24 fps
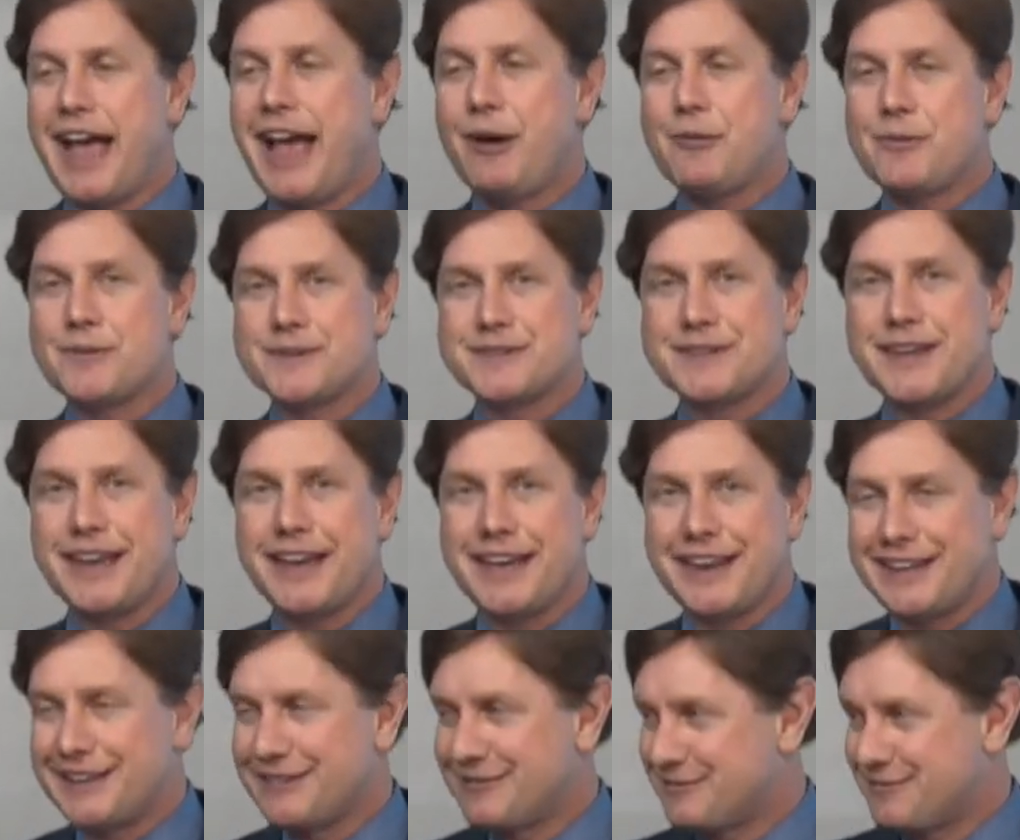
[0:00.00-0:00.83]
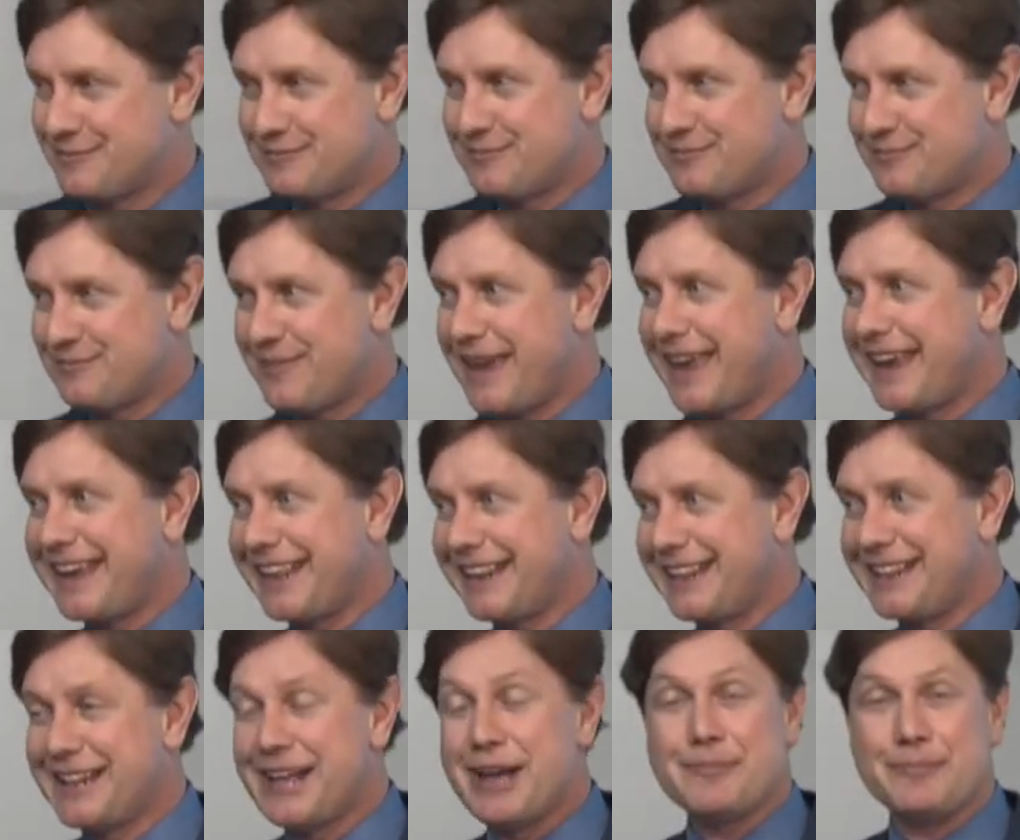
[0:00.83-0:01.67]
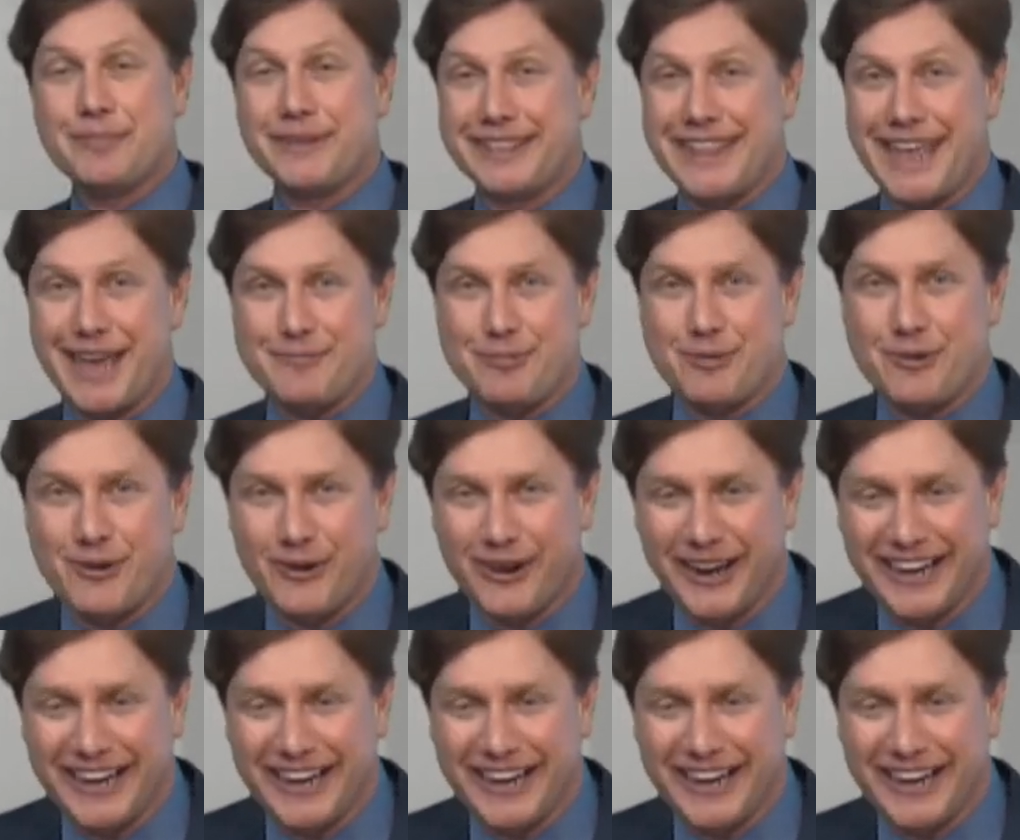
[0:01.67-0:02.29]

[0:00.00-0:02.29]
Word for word: I was kind of making it up at that